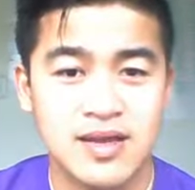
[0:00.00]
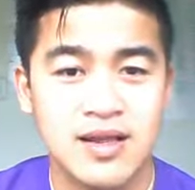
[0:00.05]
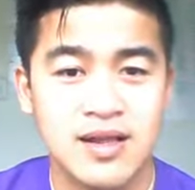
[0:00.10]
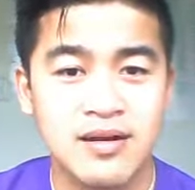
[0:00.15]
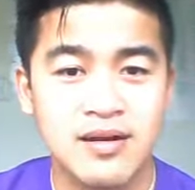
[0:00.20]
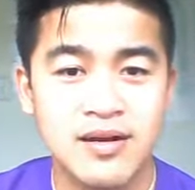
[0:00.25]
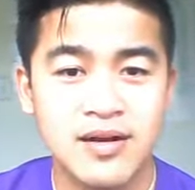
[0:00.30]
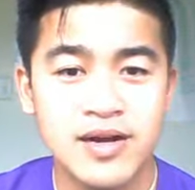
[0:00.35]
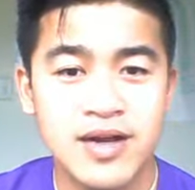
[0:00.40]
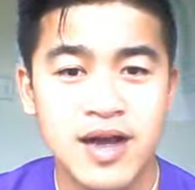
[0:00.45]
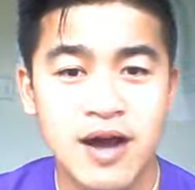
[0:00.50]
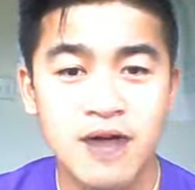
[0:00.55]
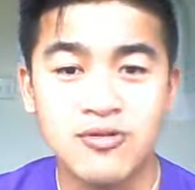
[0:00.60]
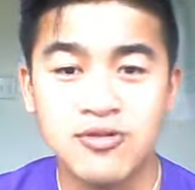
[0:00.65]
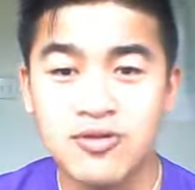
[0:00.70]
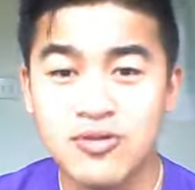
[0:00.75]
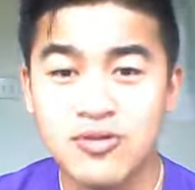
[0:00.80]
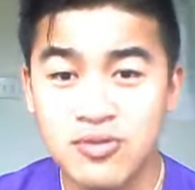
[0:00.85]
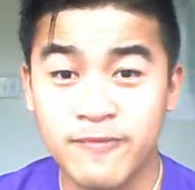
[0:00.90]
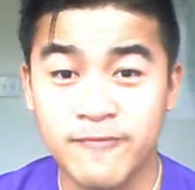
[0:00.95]
Learn how
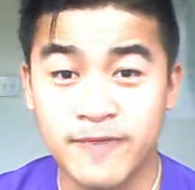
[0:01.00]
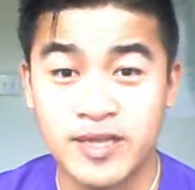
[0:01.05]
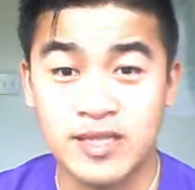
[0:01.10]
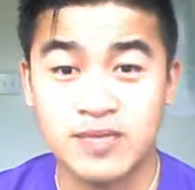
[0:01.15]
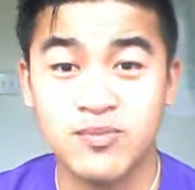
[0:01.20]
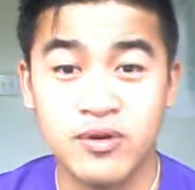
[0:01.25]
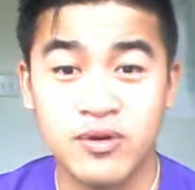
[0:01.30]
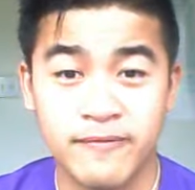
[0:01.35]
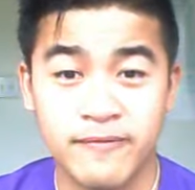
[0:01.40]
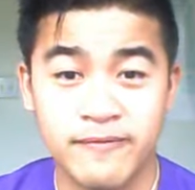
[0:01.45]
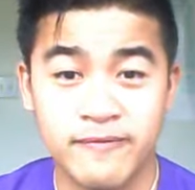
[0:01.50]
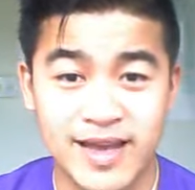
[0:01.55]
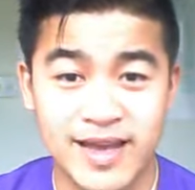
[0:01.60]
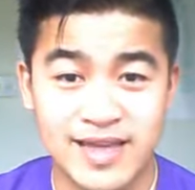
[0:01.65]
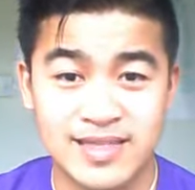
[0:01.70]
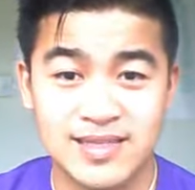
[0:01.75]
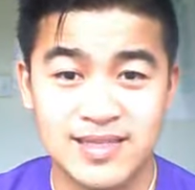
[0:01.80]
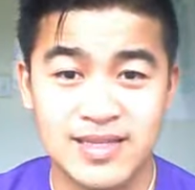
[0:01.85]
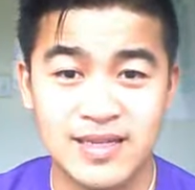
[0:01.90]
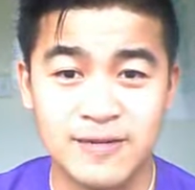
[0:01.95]
to do Facebook
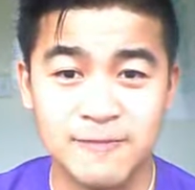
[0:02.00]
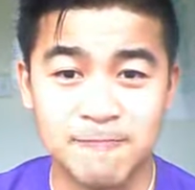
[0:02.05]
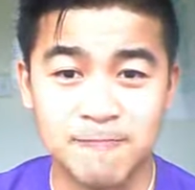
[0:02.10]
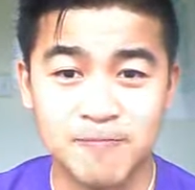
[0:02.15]
fasting.